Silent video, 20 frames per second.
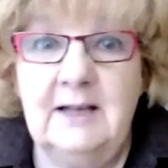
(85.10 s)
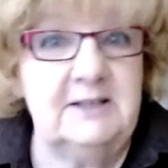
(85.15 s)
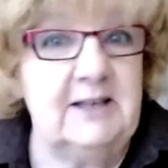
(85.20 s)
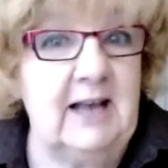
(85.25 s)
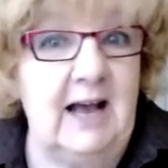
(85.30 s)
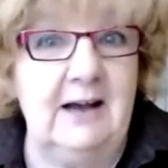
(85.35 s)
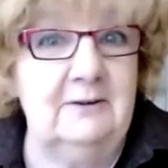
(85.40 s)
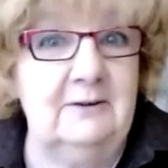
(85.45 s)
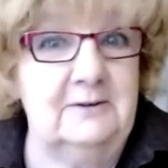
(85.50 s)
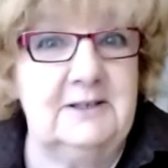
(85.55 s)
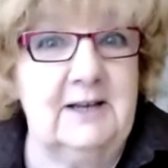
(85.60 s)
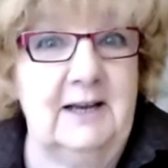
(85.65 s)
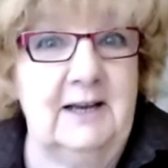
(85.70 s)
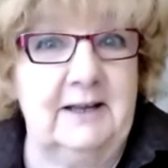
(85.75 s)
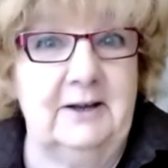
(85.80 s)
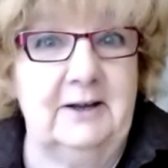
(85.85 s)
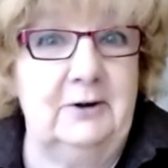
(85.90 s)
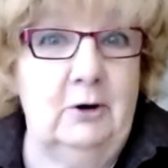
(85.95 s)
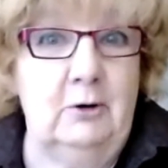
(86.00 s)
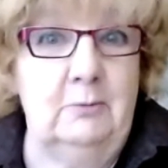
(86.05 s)
Sounds
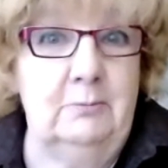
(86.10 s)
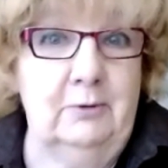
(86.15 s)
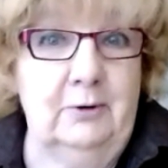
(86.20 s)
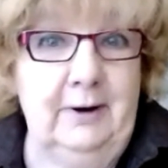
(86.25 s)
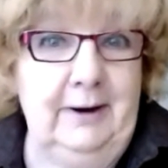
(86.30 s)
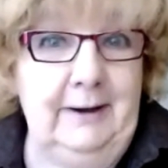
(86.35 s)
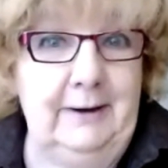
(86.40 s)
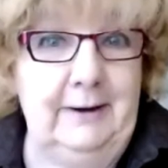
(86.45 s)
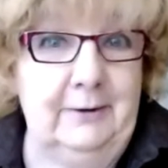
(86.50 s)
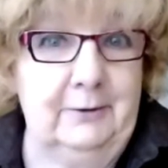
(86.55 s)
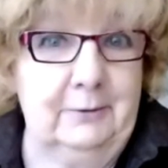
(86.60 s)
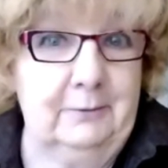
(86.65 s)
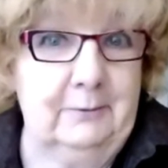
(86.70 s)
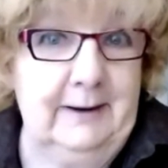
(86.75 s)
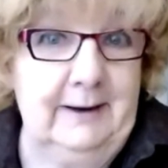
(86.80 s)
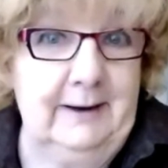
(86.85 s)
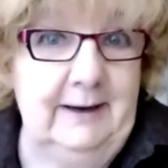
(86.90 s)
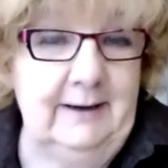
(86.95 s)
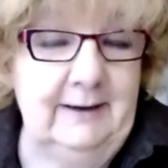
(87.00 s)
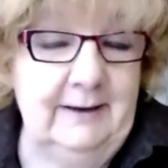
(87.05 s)
like a no-brainer,
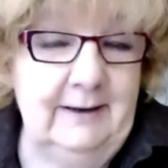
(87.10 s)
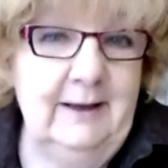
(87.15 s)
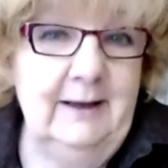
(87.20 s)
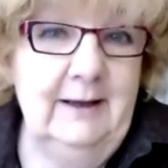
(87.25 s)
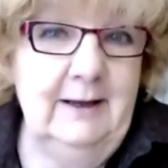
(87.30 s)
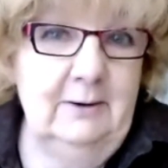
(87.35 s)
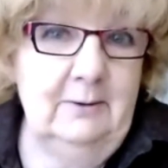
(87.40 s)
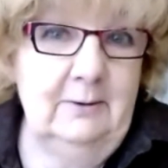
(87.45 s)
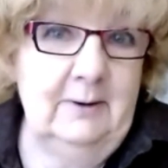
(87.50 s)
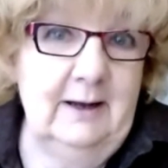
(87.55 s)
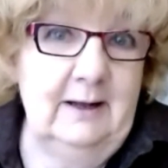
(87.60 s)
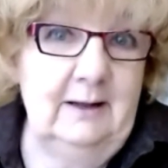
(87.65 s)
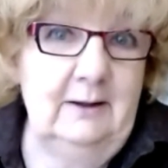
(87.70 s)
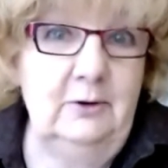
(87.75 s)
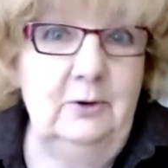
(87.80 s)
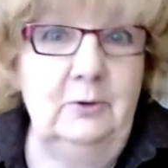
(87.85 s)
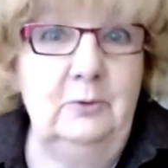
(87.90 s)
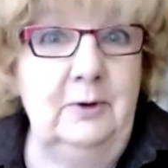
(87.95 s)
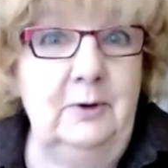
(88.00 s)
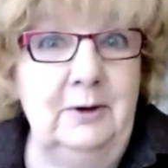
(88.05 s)
right?
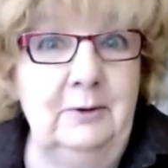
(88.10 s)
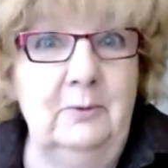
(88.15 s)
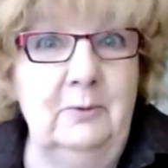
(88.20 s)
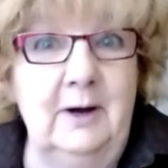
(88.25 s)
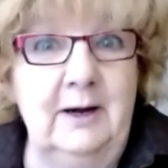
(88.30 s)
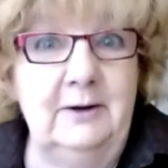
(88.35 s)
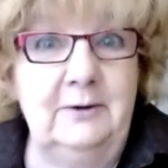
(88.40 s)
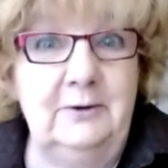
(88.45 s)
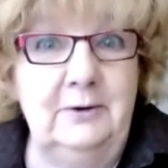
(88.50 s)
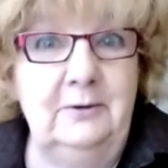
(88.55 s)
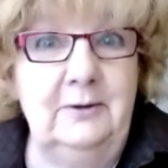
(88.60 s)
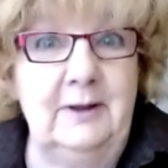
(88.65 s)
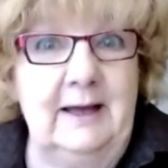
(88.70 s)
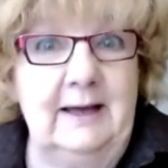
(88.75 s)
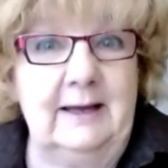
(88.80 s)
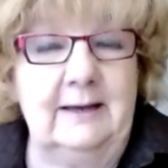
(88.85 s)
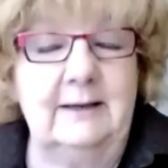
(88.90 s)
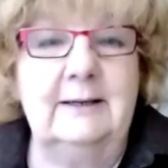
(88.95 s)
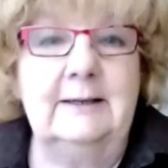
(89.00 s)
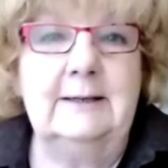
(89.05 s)
Well, who wouldn't want to do
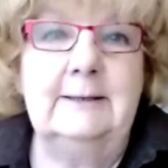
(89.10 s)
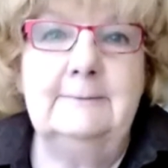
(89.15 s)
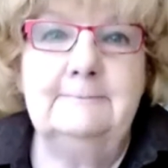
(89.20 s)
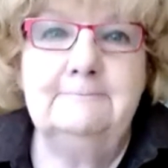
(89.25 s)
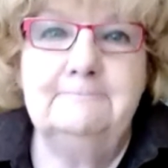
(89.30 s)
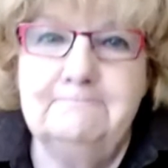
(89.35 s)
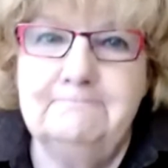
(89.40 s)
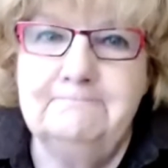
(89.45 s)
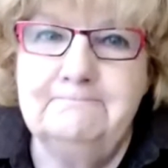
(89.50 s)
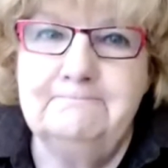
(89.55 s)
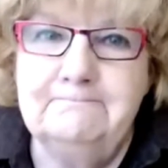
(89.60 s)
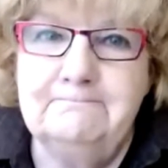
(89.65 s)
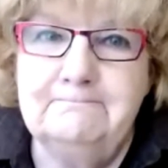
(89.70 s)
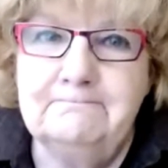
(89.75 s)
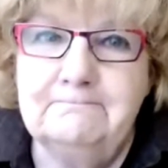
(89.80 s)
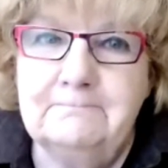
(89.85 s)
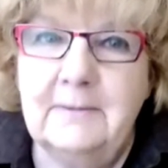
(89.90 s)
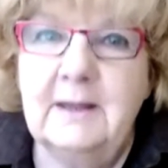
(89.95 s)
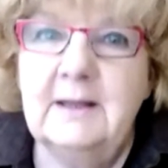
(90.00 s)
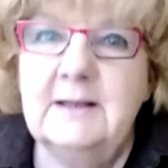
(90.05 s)
that?
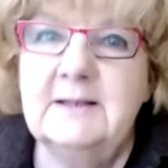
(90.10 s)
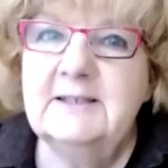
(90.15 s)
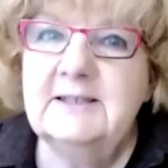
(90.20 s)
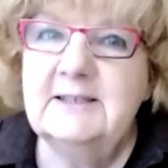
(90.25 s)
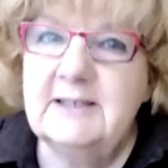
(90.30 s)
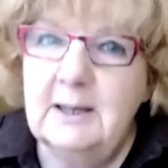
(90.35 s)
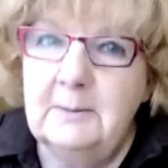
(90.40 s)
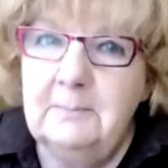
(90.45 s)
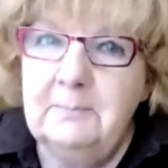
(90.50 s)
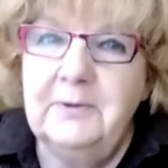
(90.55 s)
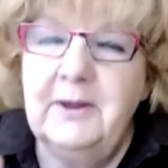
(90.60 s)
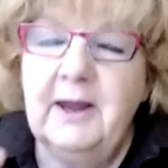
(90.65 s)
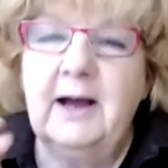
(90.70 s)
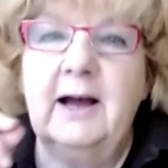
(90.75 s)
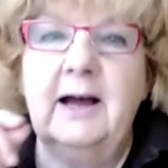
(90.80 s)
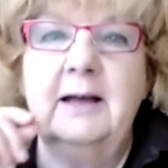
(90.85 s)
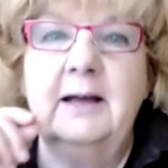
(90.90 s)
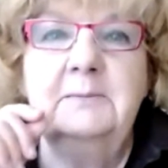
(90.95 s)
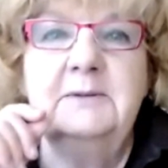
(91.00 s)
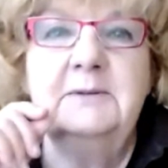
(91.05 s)

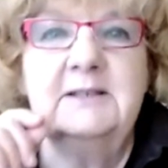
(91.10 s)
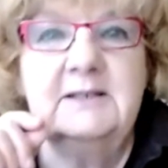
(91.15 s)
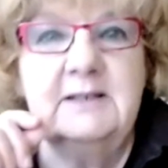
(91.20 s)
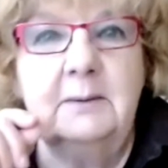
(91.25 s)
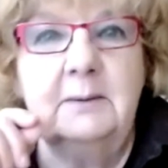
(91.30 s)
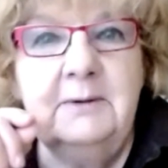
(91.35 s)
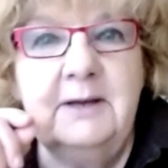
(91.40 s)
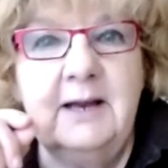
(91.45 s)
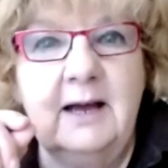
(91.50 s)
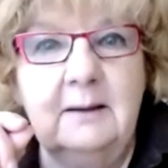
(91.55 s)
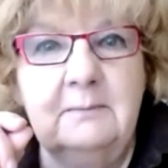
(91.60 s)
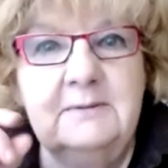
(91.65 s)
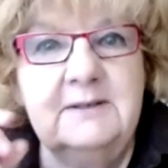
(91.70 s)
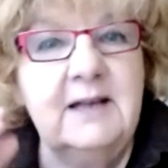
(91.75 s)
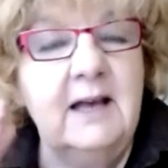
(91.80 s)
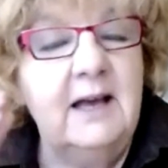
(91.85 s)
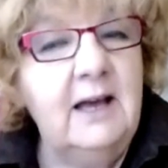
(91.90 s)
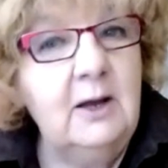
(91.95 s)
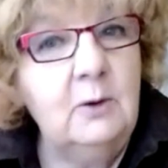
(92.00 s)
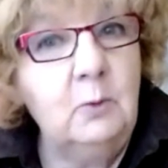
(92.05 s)

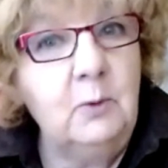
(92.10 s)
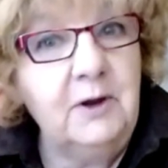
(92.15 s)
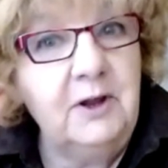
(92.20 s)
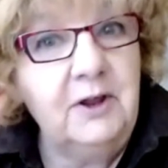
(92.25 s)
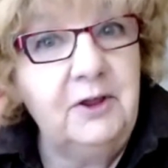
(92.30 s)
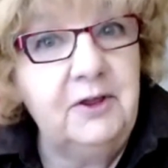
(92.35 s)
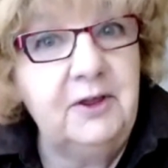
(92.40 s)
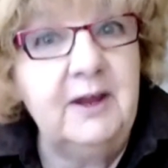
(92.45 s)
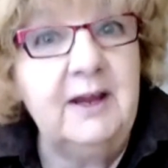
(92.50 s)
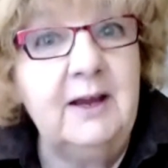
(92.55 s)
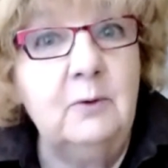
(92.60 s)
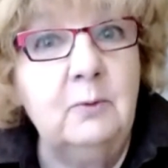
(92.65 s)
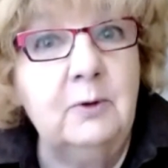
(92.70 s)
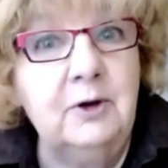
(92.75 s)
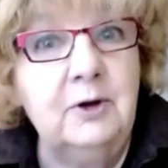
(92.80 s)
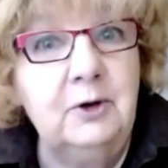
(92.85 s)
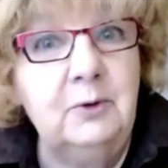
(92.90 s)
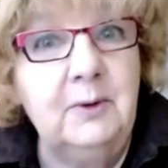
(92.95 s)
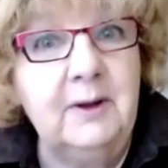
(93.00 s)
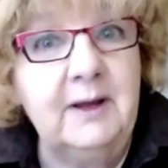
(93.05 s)
Sometimes we think
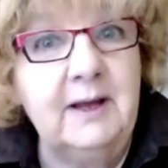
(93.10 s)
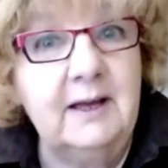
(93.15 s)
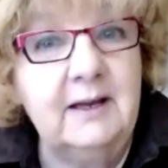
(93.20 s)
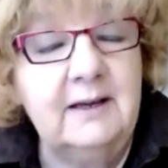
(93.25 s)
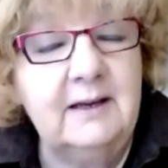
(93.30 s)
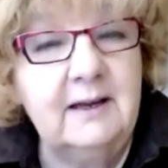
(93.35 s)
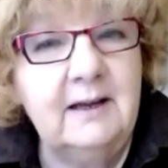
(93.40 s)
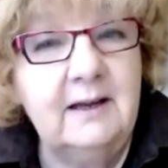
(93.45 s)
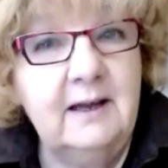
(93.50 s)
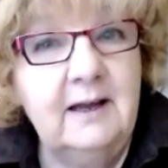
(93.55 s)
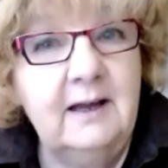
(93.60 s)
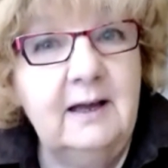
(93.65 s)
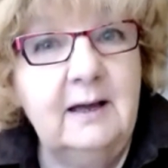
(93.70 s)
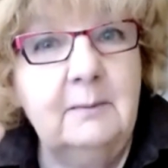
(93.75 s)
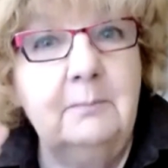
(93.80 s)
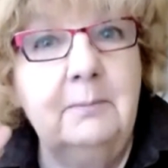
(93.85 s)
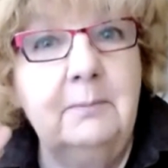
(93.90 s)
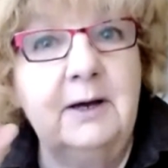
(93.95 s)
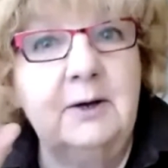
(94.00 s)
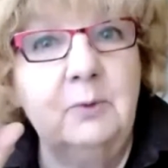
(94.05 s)
we're doing it,
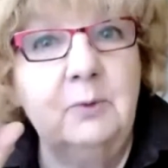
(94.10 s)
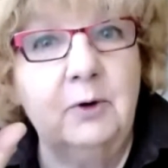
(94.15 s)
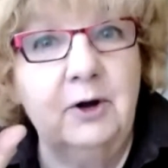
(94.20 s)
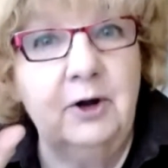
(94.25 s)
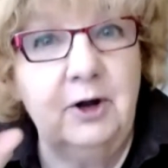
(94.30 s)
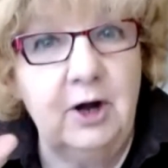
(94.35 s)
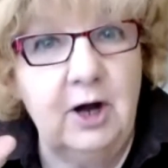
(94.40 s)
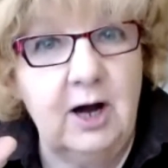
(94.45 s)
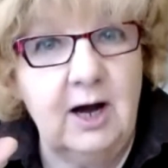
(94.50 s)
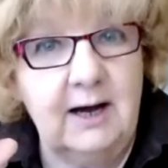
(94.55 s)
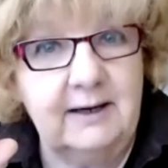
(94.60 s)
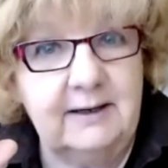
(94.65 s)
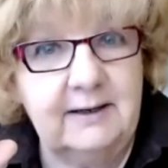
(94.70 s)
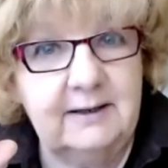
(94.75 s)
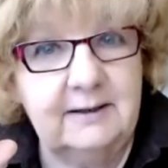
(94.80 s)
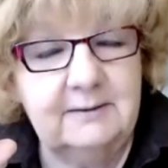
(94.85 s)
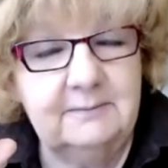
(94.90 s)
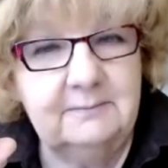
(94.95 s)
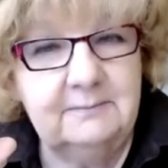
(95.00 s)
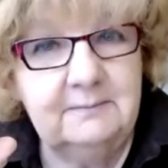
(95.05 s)
but we're
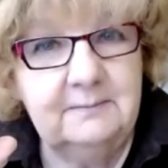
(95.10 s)
not.